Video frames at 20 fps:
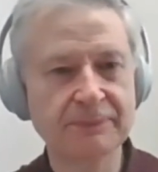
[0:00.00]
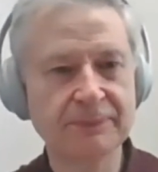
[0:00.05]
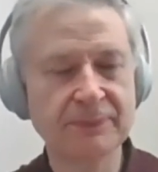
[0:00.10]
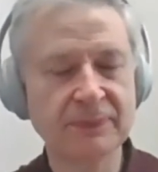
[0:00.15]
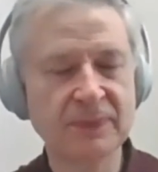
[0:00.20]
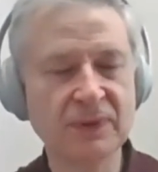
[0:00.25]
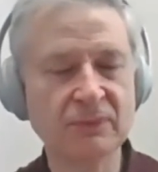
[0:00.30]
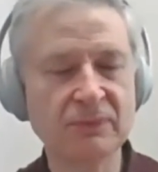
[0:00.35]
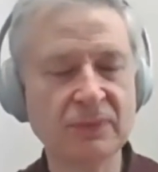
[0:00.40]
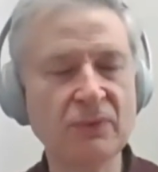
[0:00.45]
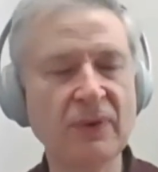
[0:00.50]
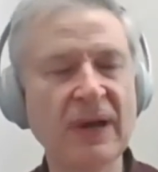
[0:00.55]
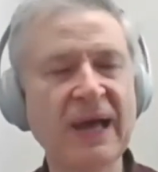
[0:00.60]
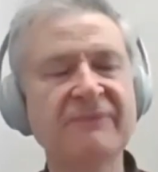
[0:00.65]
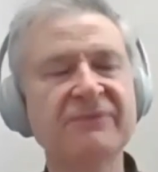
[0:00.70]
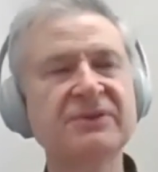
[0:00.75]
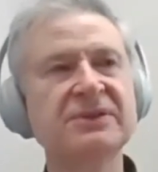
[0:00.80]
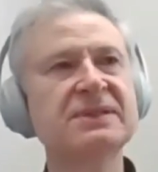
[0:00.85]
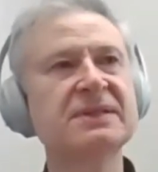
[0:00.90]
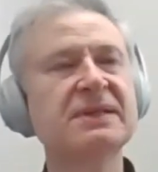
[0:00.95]
you, you
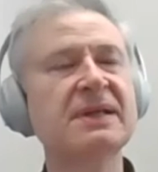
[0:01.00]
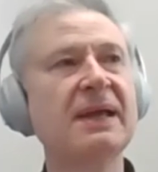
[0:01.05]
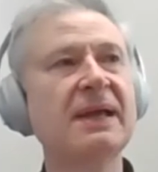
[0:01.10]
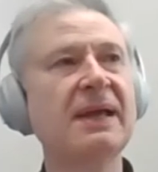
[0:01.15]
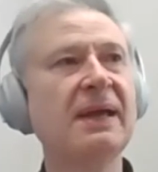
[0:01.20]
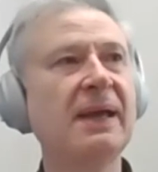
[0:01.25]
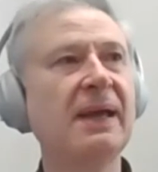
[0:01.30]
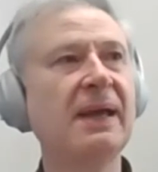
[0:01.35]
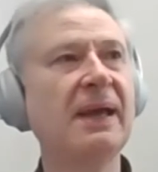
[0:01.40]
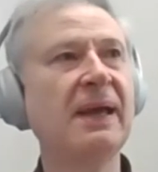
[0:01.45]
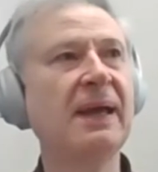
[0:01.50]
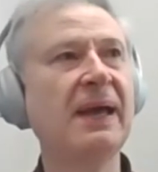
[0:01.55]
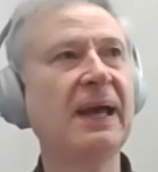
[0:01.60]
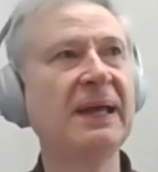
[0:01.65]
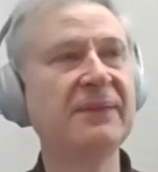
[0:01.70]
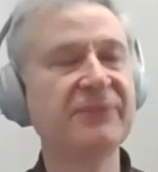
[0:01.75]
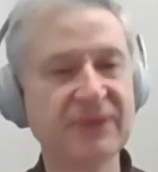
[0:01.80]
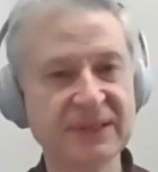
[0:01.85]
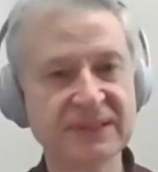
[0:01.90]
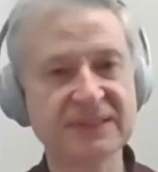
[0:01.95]
haven't
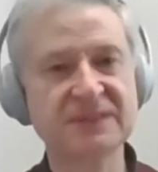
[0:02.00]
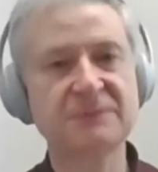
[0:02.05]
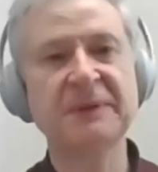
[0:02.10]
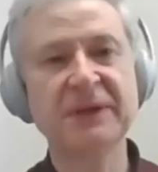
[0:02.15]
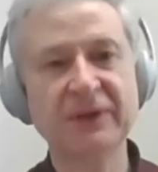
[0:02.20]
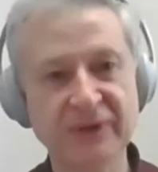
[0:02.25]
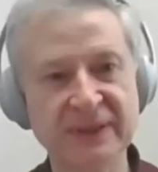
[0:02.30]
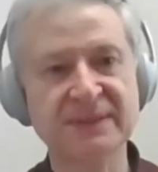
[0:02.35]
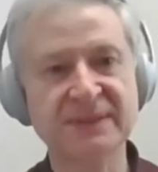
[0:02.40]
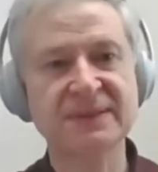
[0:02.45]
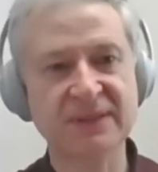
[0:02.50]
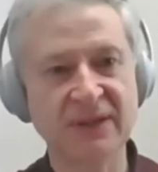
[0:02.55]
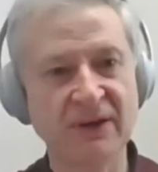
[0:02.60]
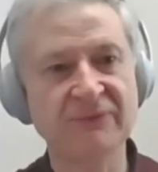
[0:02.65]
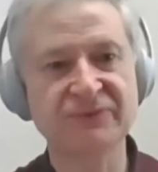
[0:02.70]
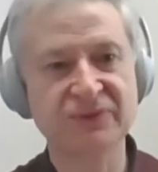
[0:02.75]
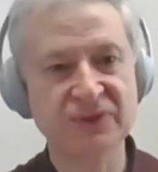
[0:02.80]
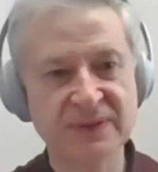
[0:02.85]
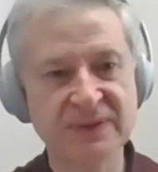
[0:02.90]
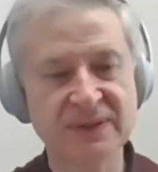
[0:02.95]
had the experience
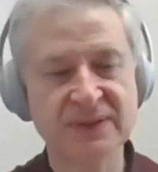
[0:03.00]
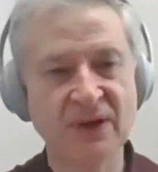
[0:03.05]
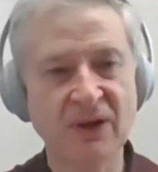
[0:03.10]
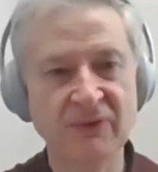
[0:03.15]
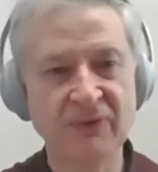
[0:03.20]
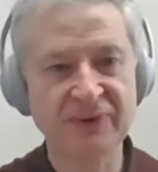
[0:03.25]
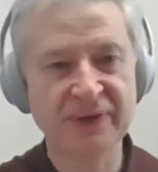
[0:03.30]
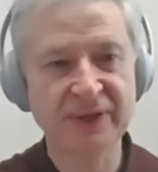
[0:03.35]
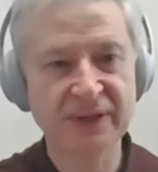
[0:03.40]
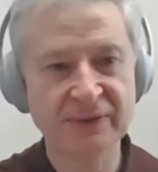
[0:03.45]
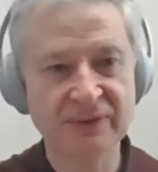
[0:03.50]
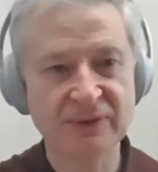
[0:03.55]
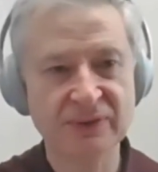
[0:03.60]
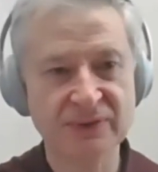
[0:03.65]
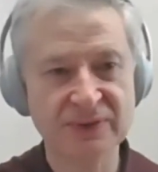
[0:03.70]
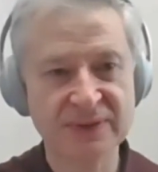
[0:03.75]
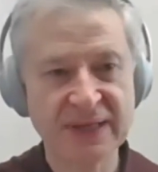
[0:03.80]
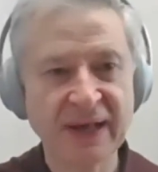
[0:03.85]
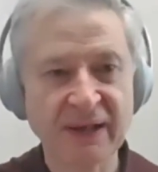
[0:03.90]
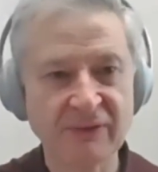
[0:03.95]
of just solving it
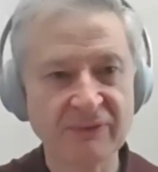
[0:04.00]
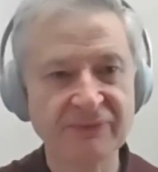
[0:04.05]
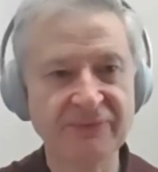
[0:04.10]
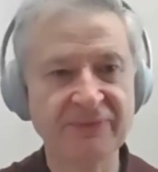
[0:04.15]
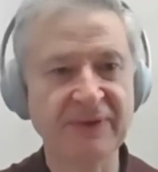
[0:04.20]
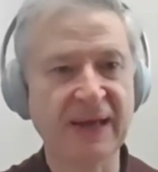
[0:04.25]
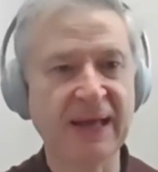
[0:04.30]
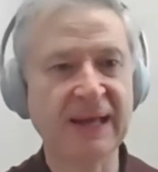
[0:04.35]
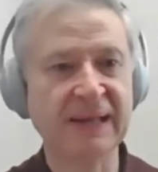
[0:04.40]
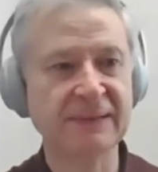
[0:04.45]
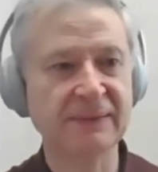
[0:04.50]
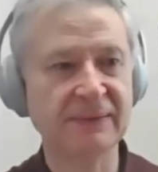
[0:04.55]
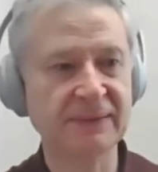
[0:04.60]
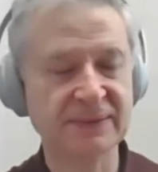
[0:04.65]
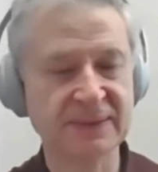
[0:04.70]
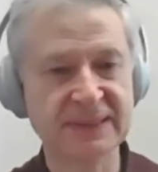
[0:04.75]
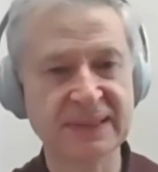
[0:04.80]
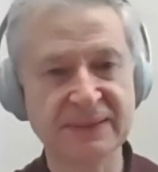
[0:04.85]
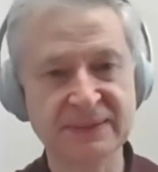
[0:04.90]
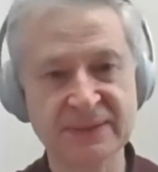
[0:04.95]
yourself and the
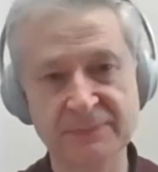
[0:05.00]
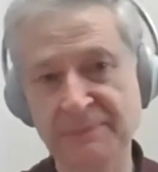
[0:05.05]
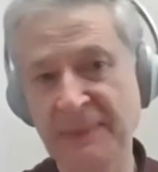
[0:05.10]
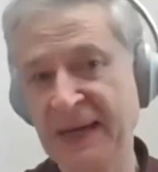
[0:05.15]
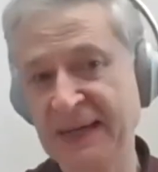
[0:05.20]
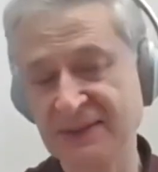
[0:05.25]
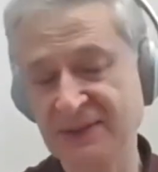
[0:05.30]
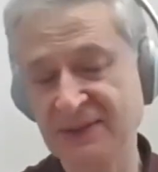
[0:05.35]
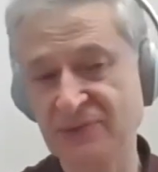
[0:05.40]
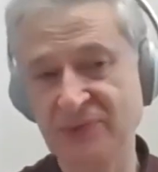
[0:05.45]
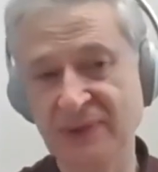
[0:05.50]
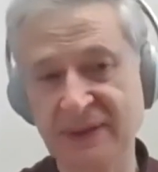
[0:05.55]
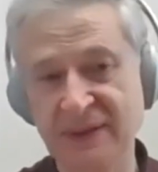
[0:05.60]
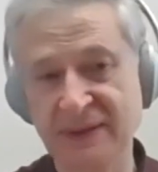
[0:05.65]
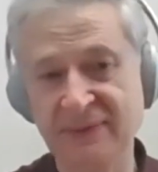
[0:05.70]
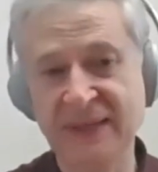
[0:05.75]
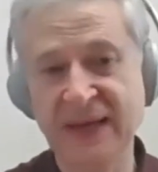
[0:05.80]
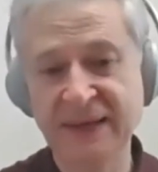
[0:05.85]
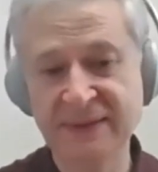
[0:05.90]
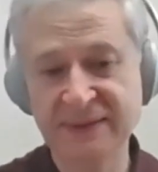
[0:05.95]
sense of mastery
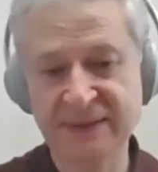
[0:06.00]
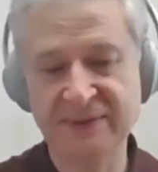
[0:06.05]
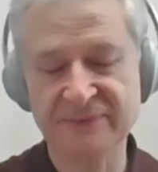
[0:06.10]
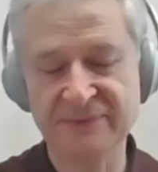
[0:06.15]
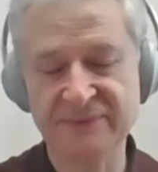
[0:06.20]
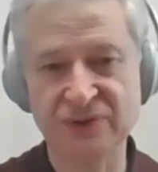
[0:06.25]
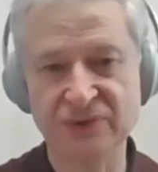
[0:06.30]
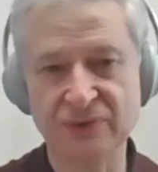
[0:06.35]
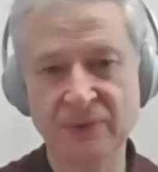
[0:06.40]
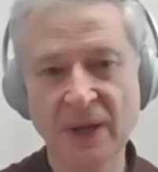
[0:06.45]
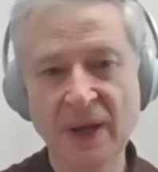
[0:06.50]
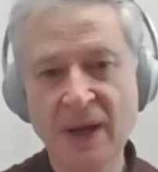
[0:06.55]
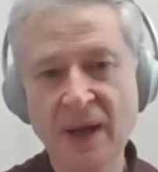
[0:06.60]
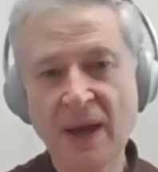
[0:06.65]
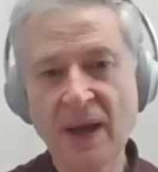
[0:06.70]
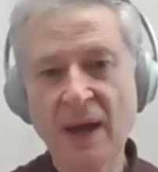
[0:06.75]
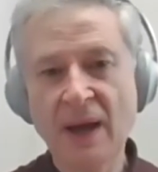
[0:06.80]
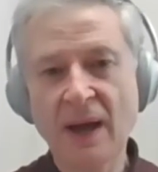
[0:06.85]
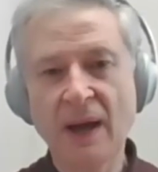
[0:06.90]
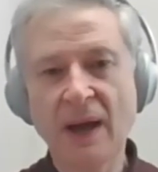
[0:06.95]
that that gives you.
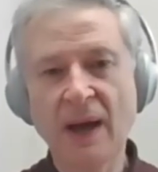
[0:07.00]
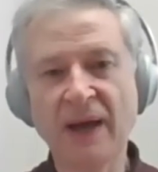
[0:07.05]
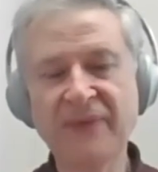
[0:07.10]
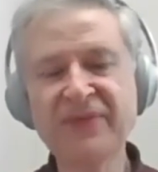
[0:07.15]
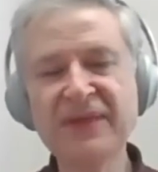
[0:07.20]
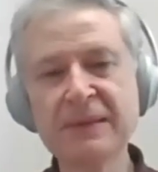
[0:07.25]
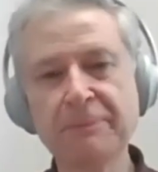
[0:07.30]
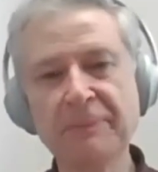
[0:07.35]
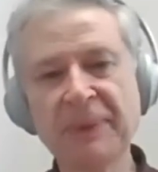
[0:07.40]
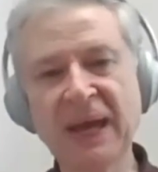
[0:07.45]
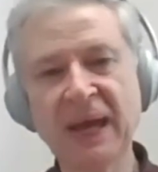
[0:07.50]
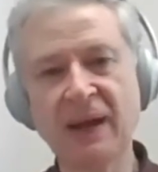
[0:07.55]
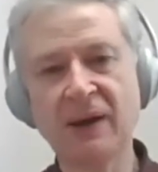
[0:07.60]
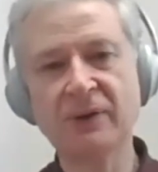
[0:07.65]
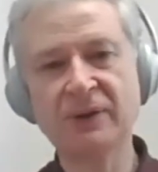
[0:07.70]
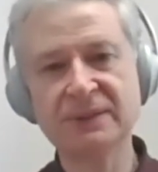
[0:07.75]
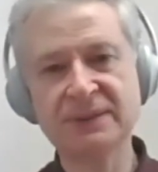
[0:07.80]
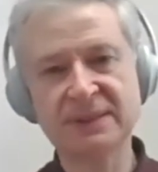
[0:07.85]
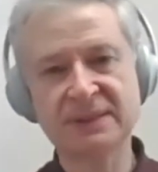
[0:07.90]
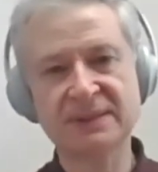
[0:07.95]
I think
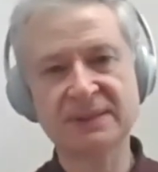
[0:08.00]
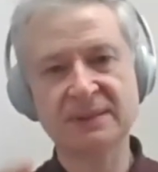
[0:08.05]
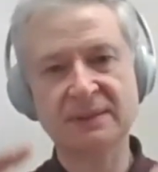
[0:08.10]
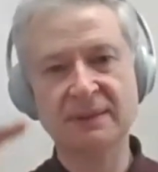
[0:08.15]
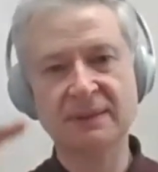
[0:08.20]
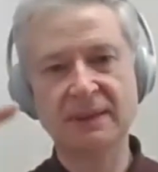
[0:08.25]
parents,